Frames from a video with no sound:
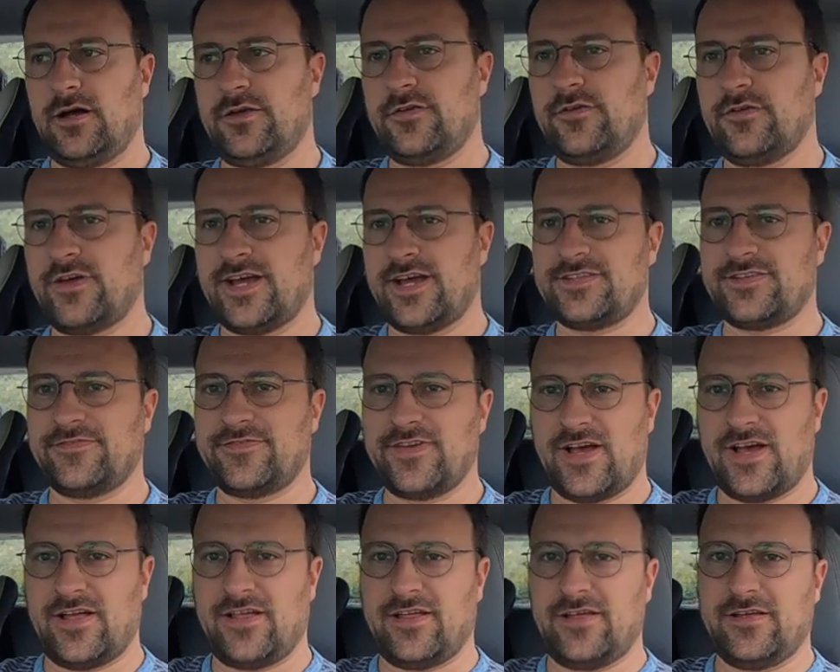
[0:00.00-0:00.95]
You guys
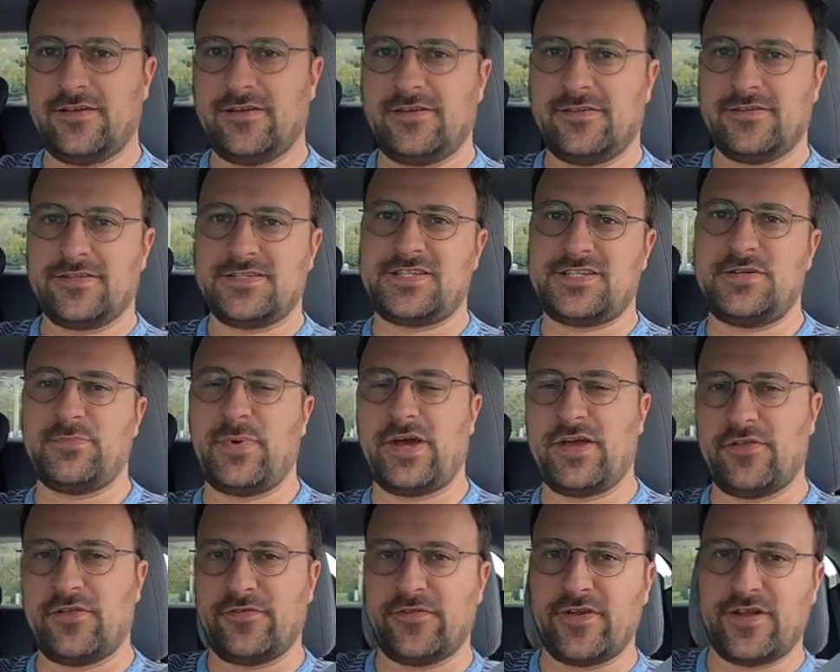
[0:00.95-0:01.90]
have seen
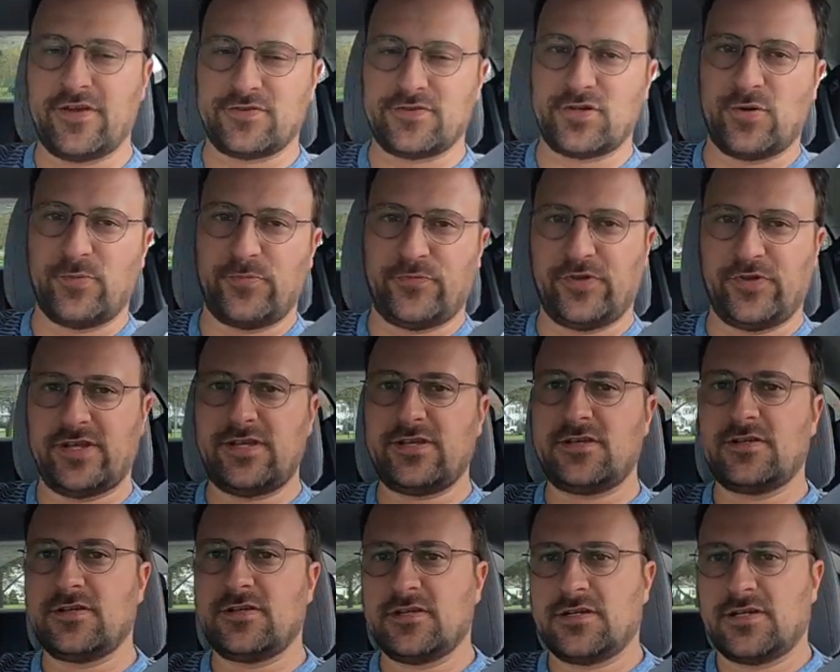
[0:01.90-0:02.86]
my other videos, hopefully.
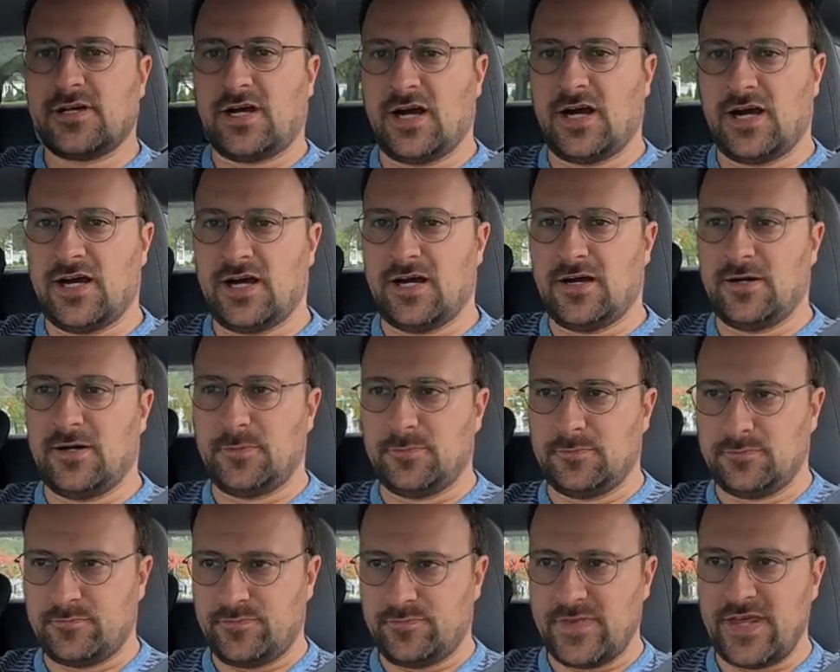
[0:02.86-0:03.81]

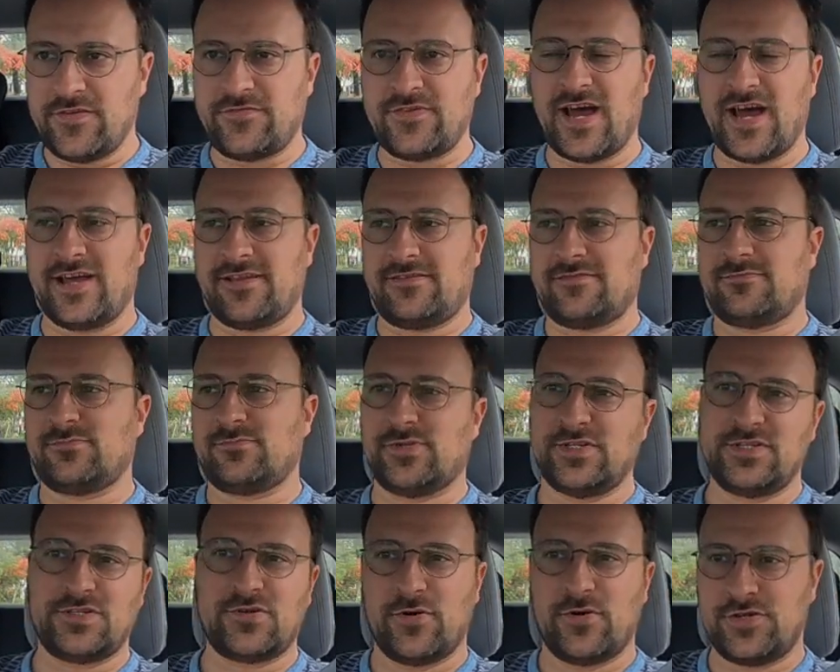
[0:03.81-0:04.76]
If not,
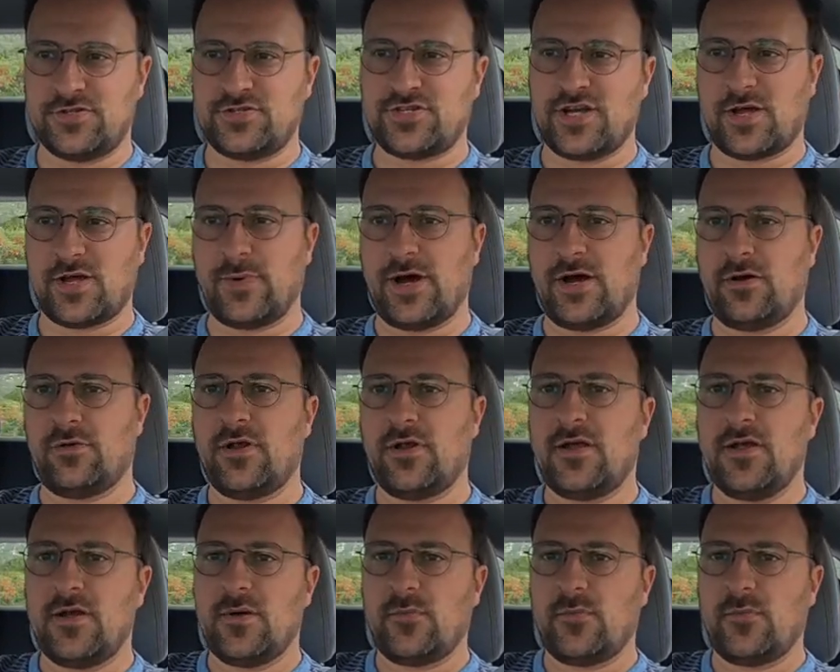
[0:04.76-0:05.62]
please go ahead and check them out.